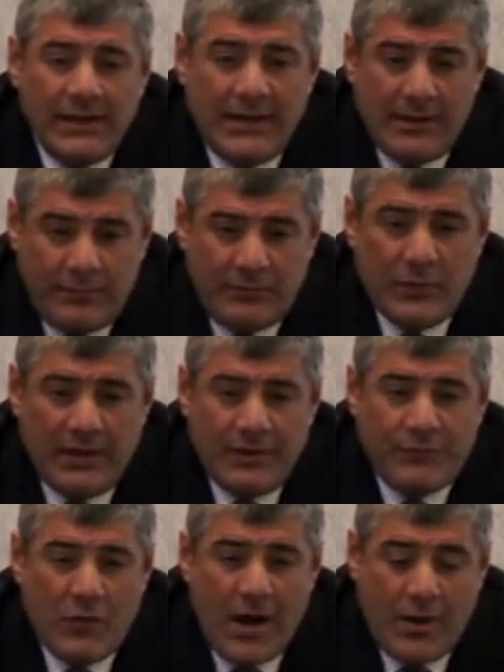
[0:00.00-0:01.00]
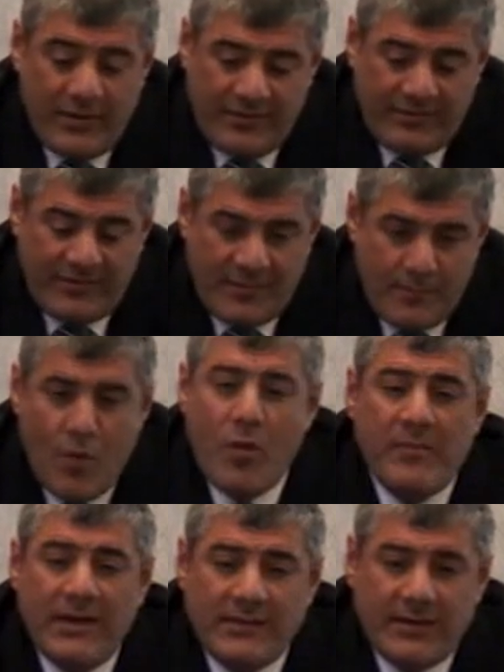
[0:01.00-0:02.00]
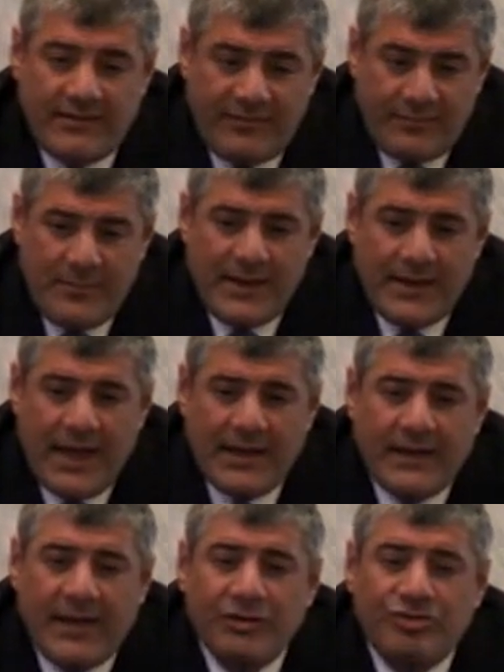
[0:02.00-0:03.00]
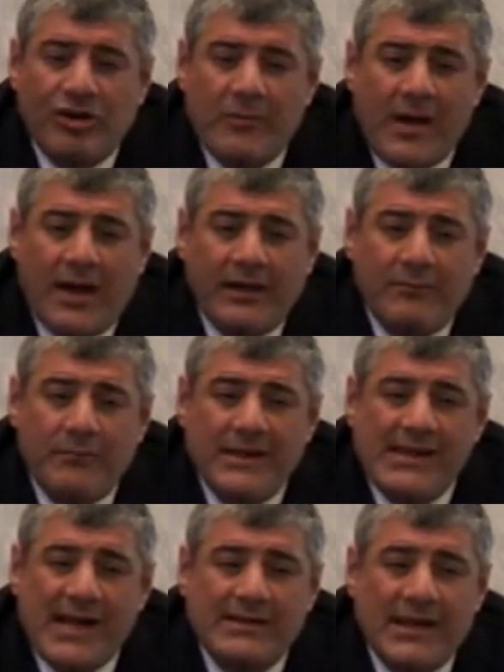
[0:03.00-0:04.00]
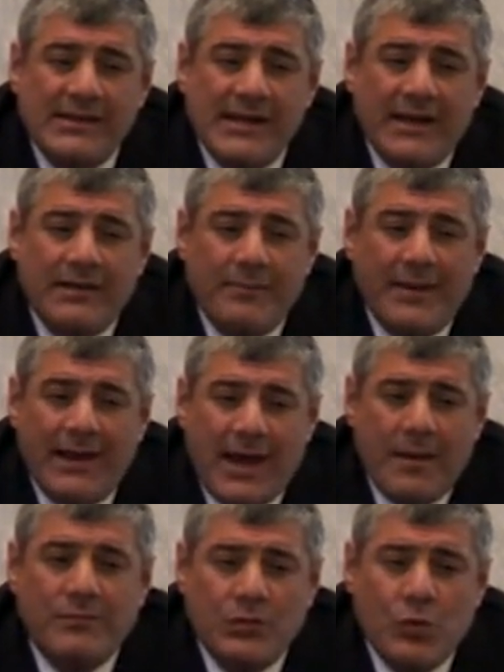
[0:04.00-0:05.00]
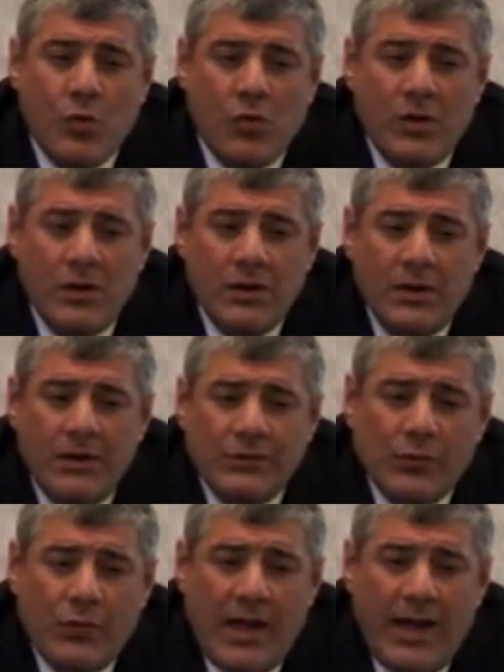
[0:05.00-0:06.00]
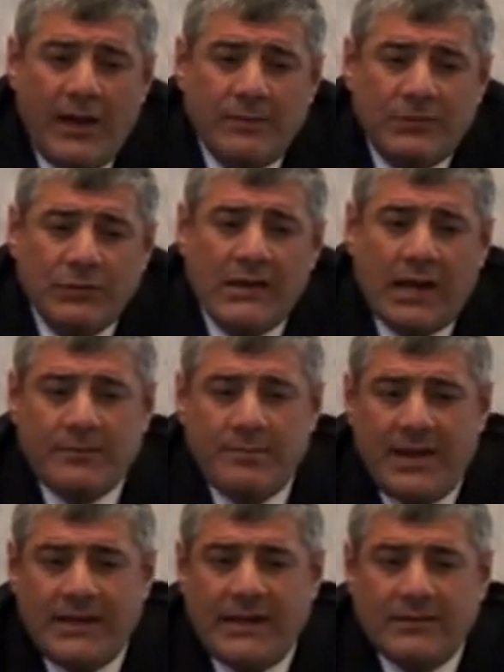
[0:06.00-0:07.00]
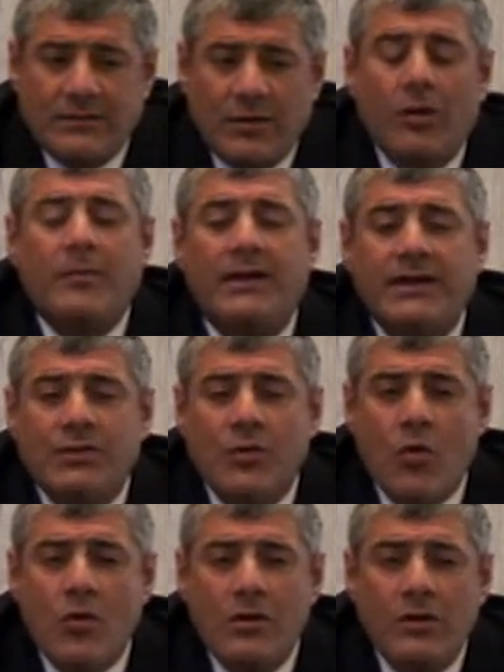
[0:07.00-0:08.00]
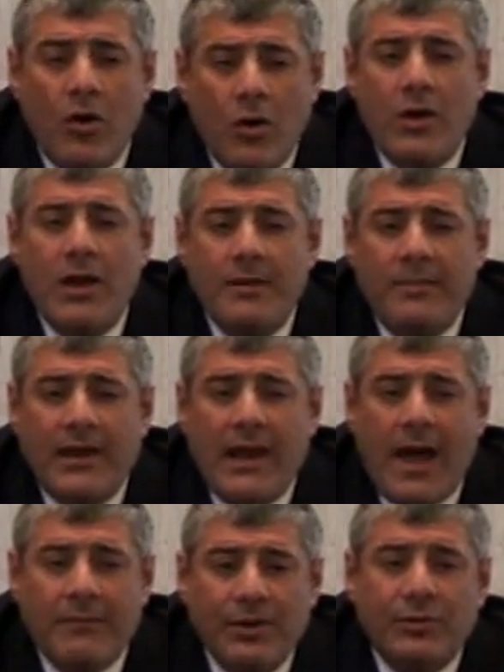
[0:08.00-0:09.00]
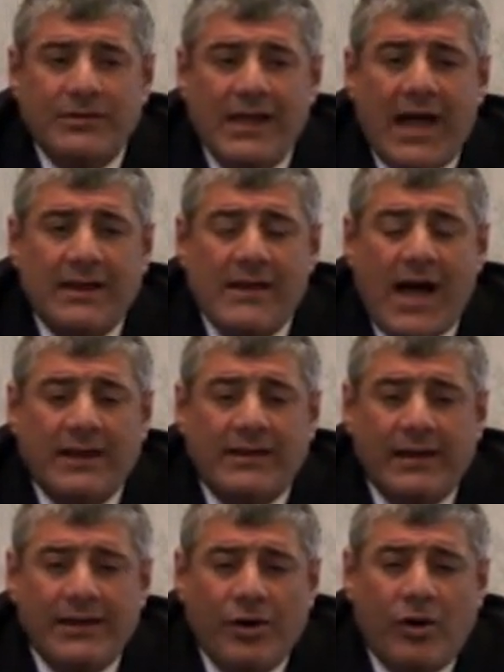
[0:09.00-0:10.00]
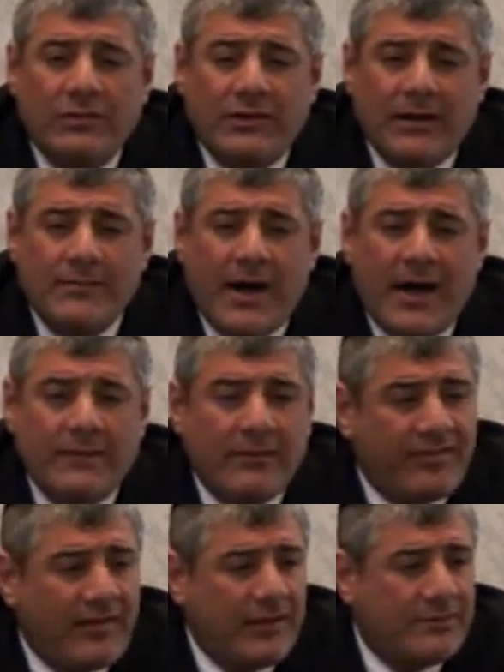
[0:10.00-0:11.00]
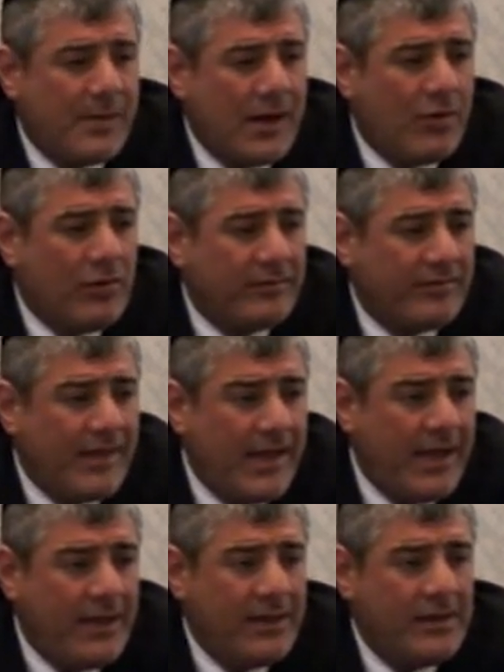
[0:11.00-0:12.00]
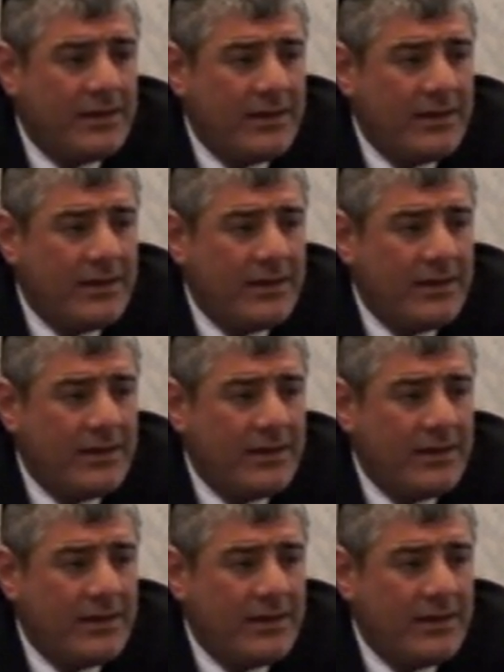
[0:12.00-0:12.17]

And at 24 hours, there's a moment that is big anger in Shamaim, Midat Adin, Bilam knew to aim to that minute. Nobody knew. Only Bilam, Yodea Da'at Elyon, the Gemara in Aseret Brachot say,